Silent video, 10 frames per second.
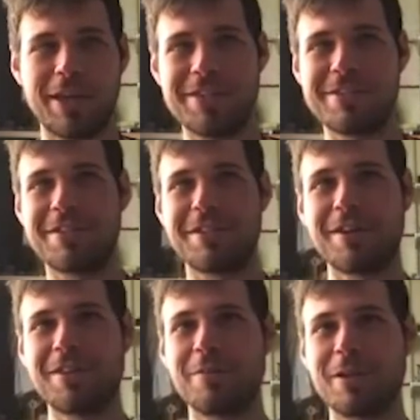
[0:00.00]
pasted
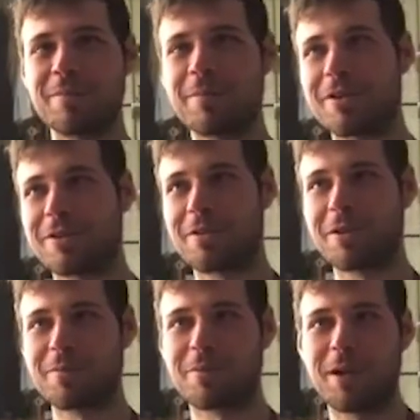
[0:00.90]
on the Wittenberg
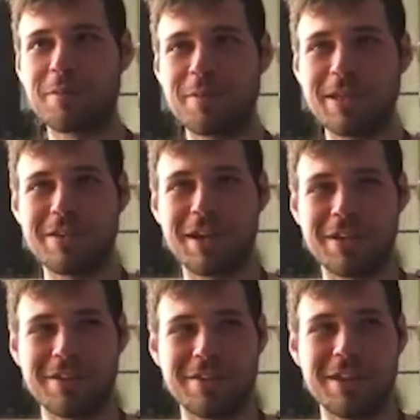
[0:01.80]
door, probably not
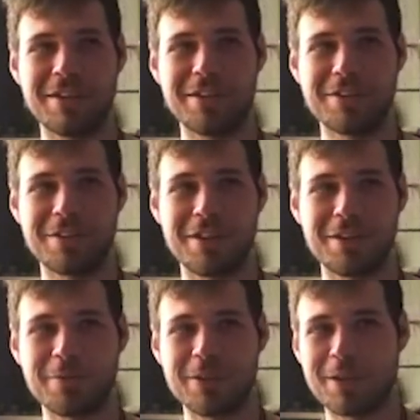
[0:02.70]
nailed on
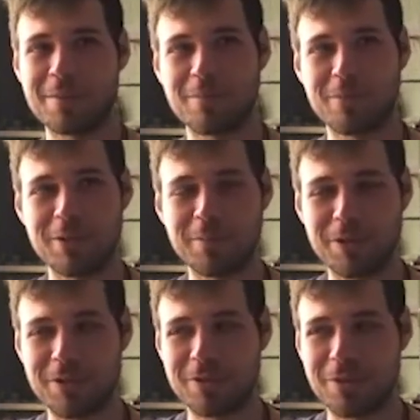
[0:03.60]
the
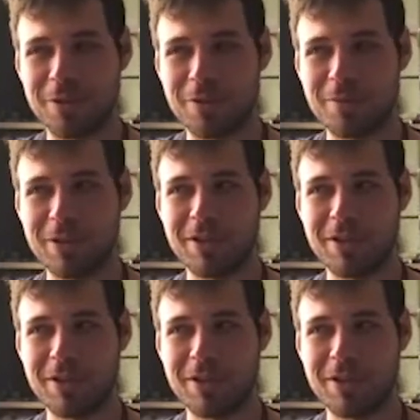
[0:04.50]
Wittenberg door.